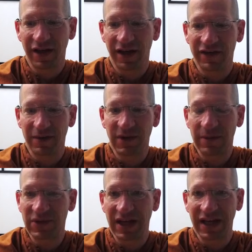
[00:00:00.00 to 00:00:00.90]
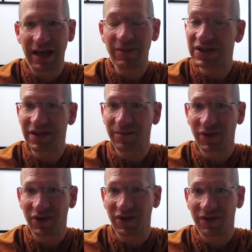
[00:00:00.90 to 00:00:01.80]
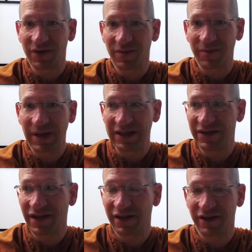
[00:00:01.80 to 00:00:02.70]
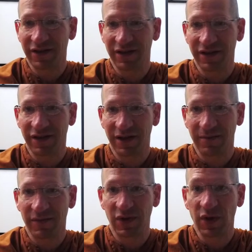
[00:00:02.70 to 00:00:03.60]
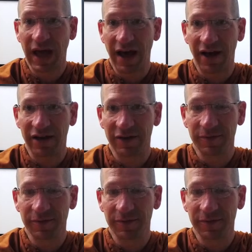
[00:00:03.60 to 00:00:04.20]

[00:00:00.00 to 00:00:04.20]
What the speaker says: And sometimes that can be similar based on locale.